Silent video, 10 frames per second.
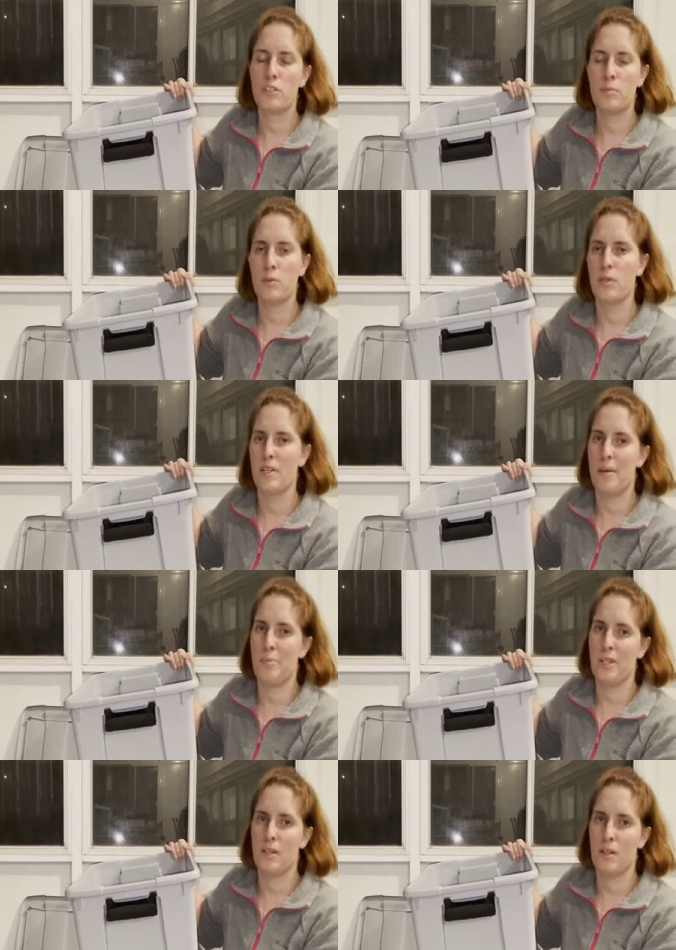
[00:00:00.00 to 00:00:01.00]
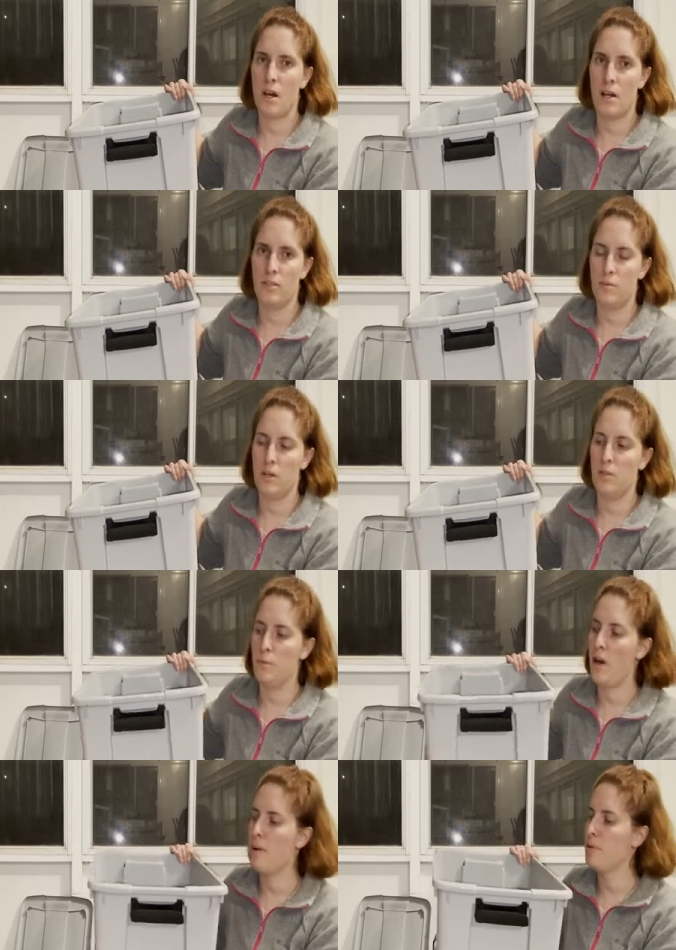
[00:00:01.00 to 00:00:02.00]
could build up and it could cause some other
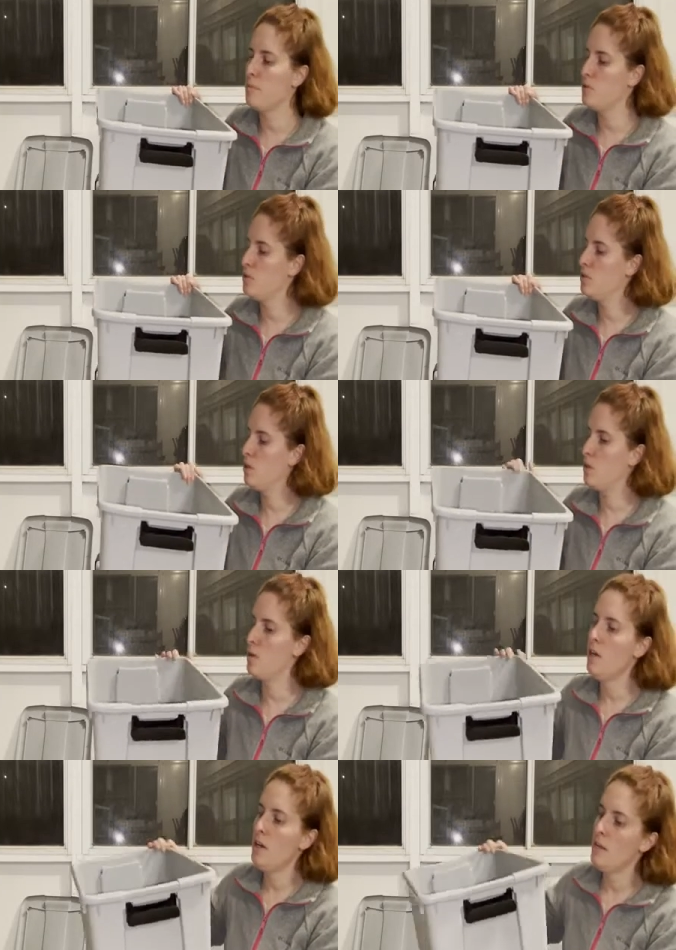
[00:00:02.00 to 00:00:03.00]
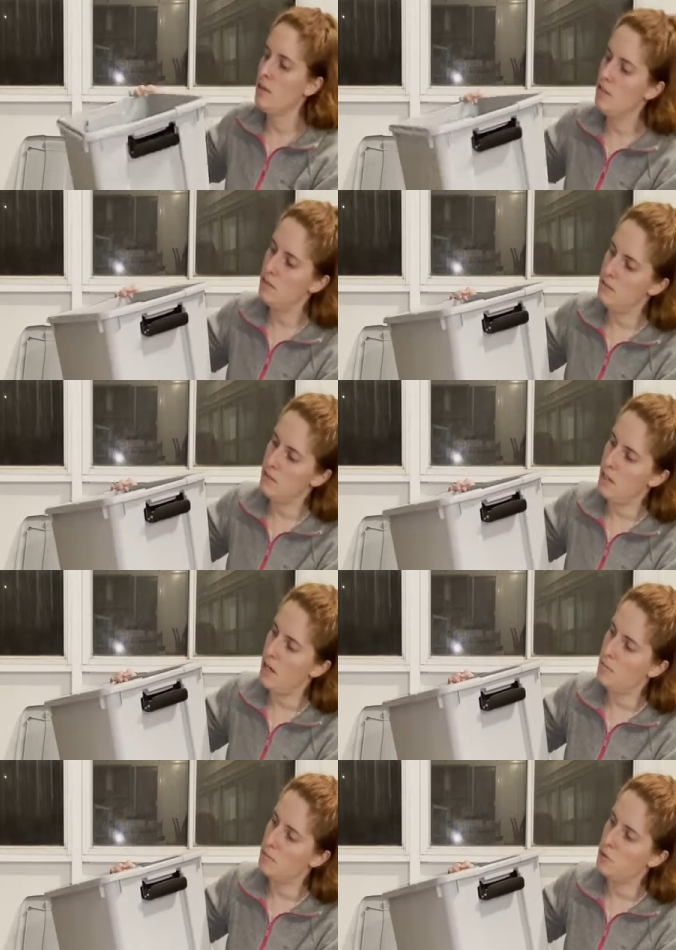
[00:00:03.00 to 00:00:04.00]
problems. So this
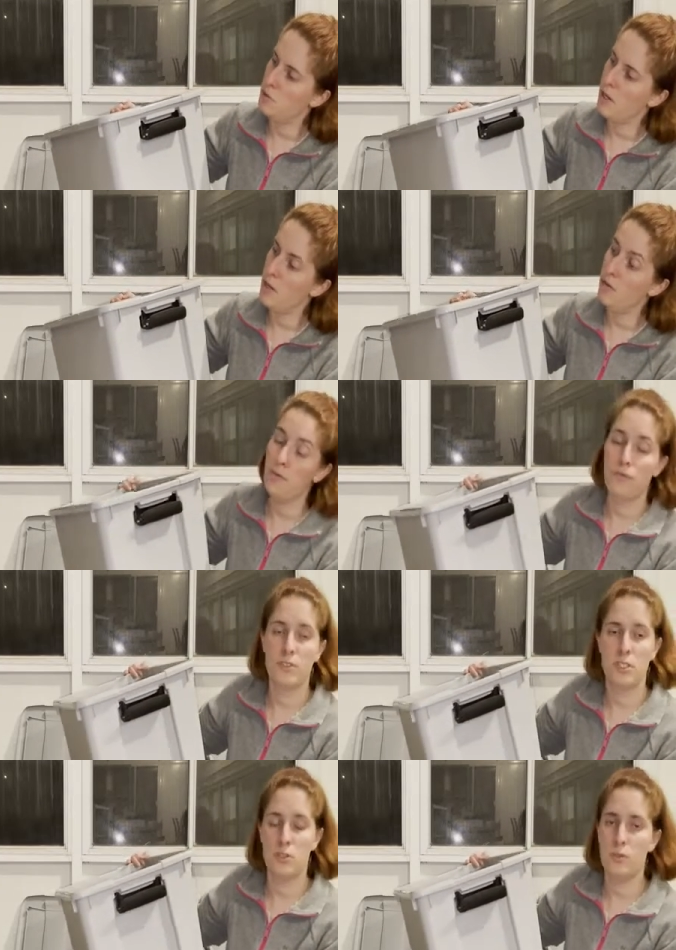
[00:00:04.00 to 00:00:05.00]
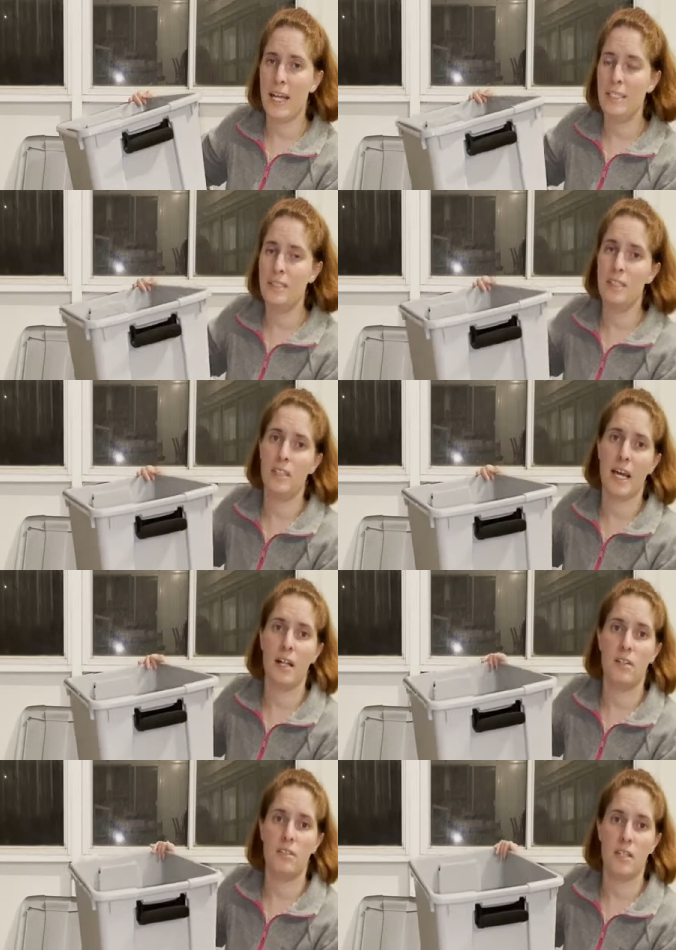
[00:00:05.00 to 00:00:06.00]
12 to 18
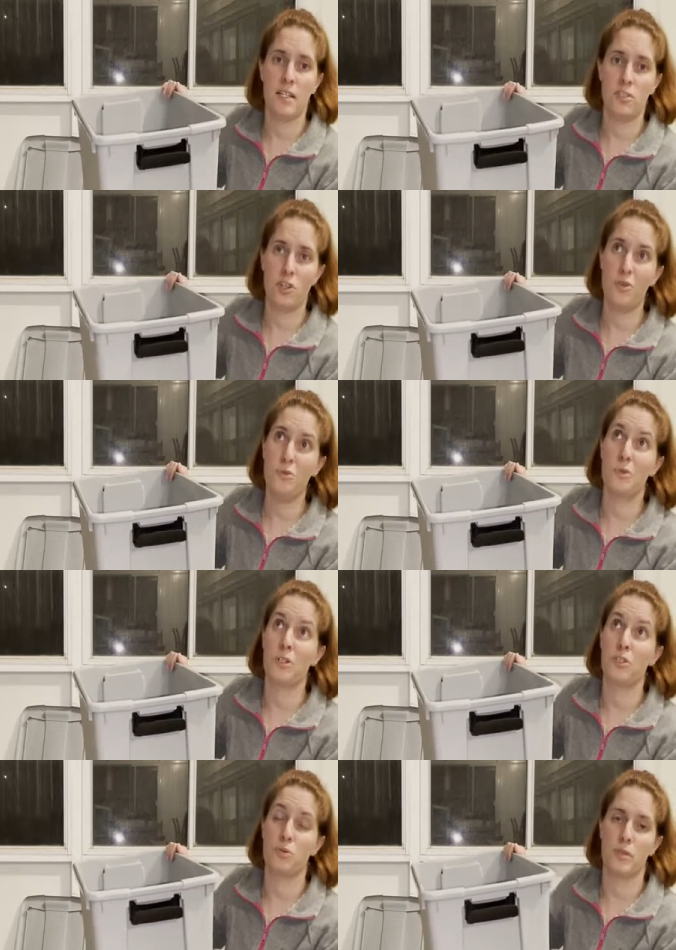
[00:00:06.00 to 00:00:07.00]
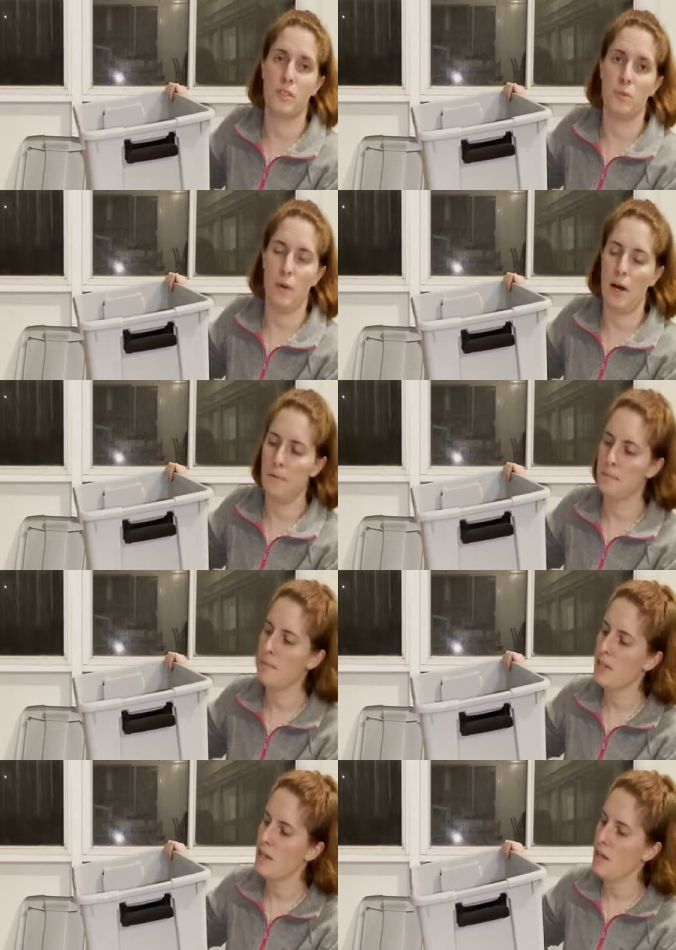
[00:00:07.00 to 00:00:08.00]
gallon size tote works really well.
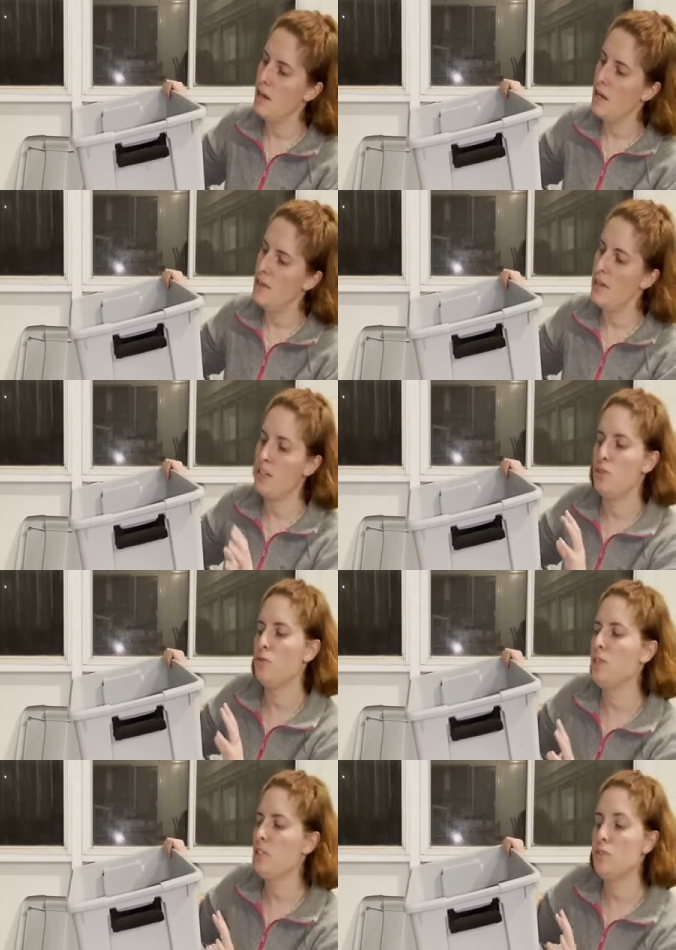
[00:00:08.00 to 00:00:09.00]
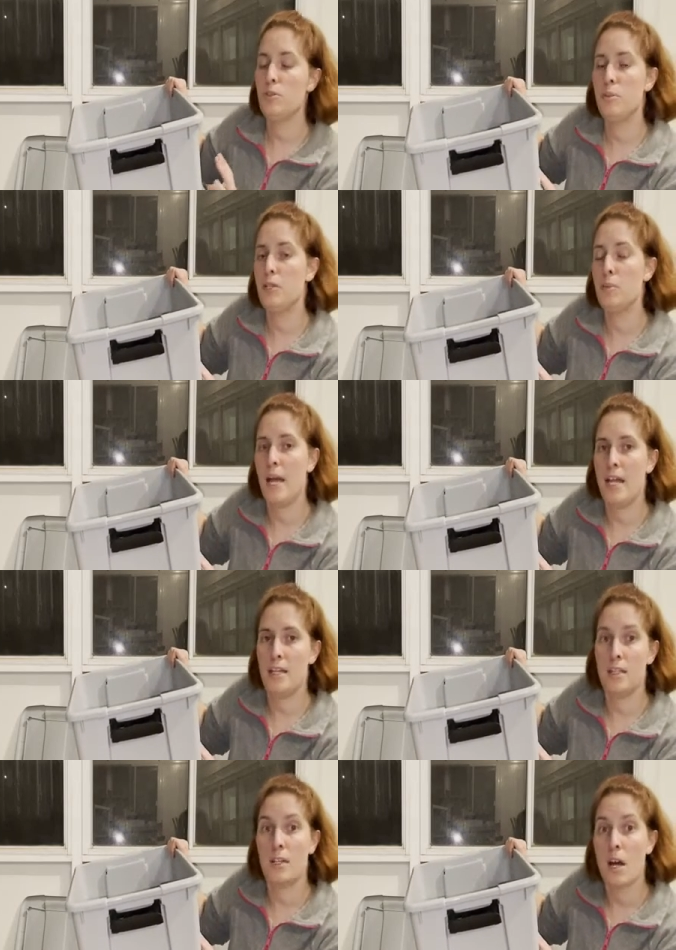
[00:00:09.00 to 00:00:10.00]
They do need to be
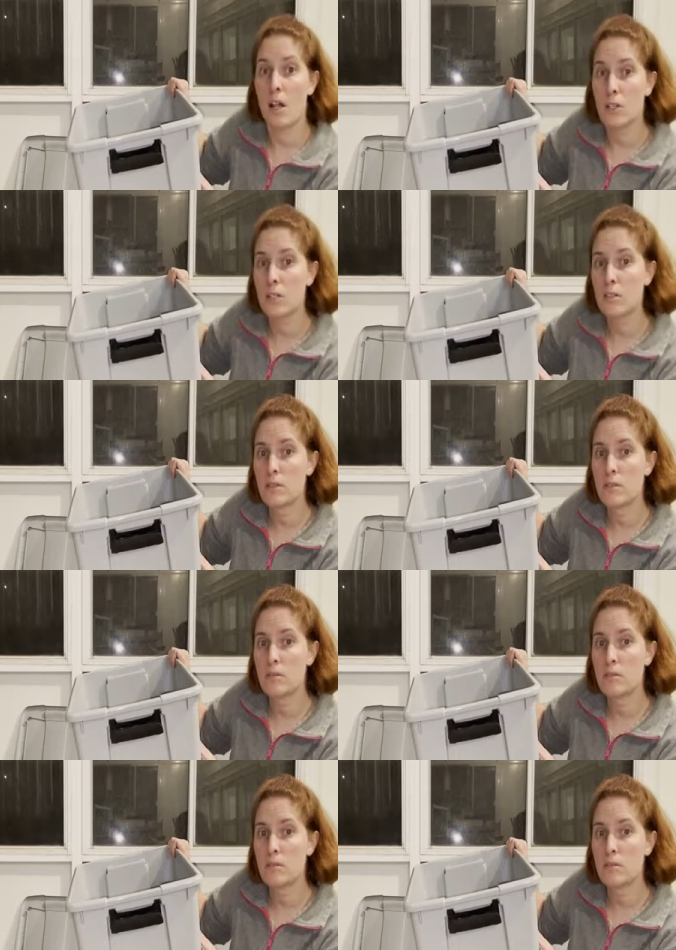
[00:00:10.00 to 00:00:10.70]
opaque in color